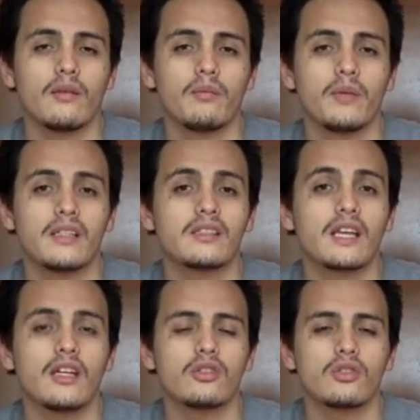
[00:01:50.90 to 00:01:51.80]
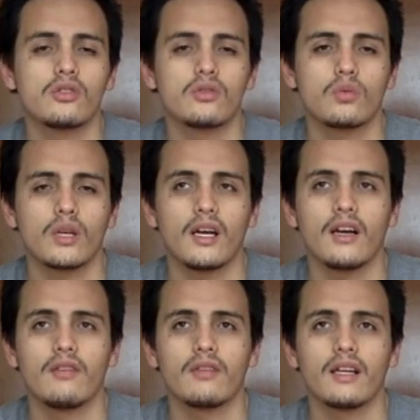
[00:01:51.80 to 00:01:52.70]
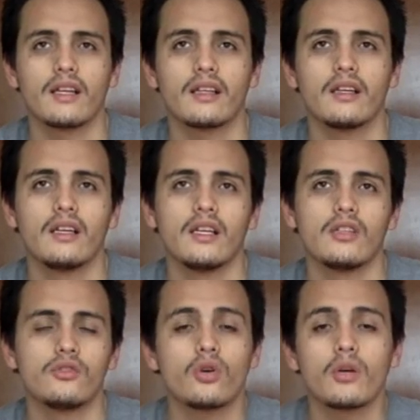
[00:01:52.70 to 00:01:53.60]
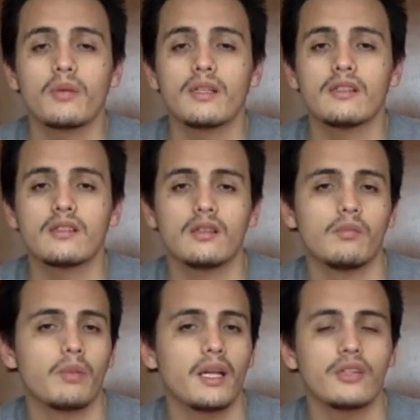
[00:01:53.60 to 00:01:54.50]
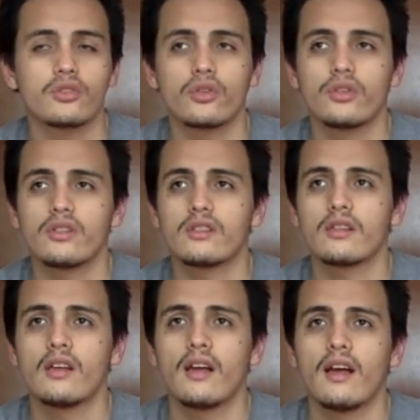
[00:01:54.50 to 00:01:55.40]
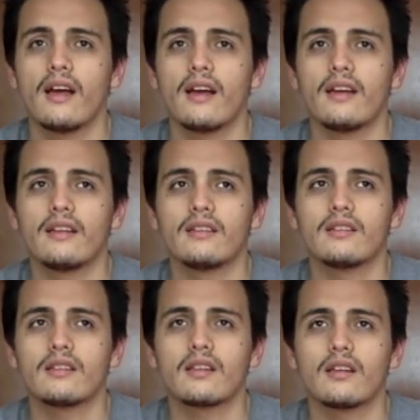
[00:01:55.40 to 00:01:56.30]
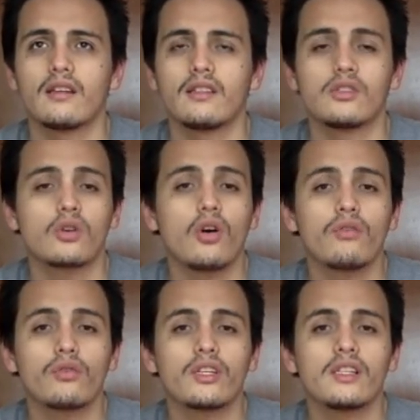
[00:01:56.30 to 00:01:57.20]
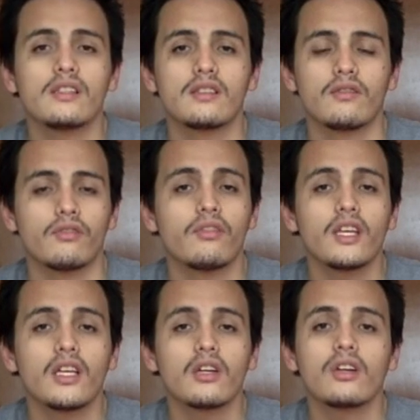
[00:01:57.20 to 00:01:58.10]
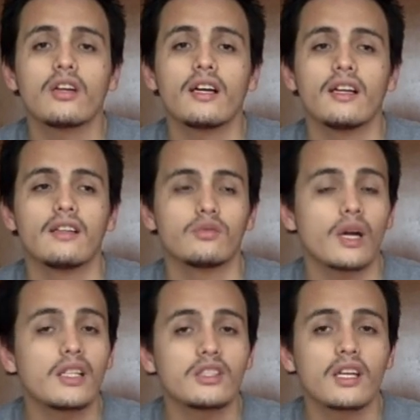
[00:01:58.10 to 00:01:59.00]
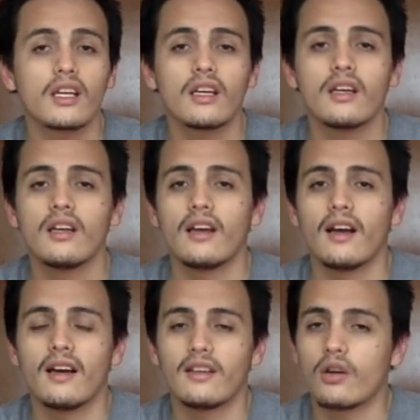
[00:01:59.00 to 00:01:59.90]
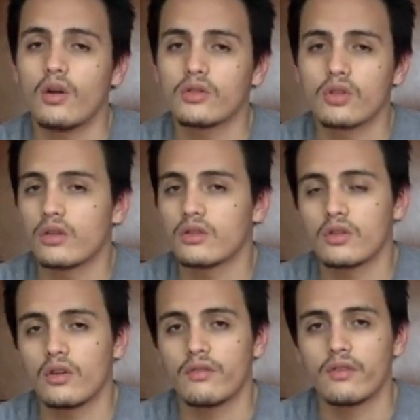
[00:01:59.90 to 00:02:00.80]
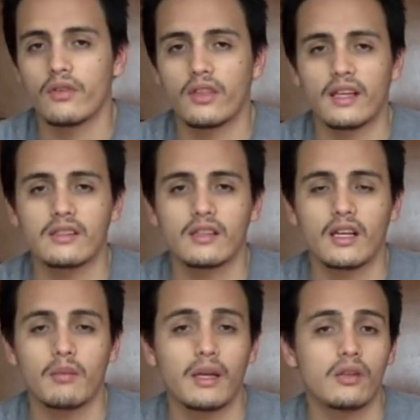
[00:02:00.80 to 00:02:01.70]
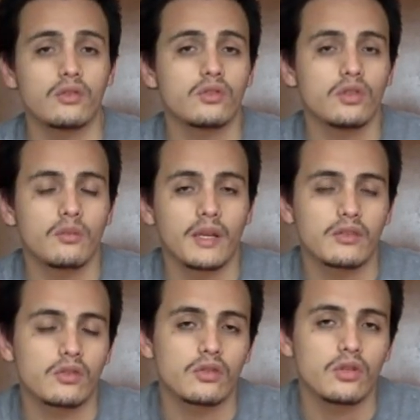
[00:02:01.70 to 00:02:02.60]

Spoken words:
big stations, we have like enjoyments and pleasures and discoveries and fear and tragedy and all sorts of things that makes us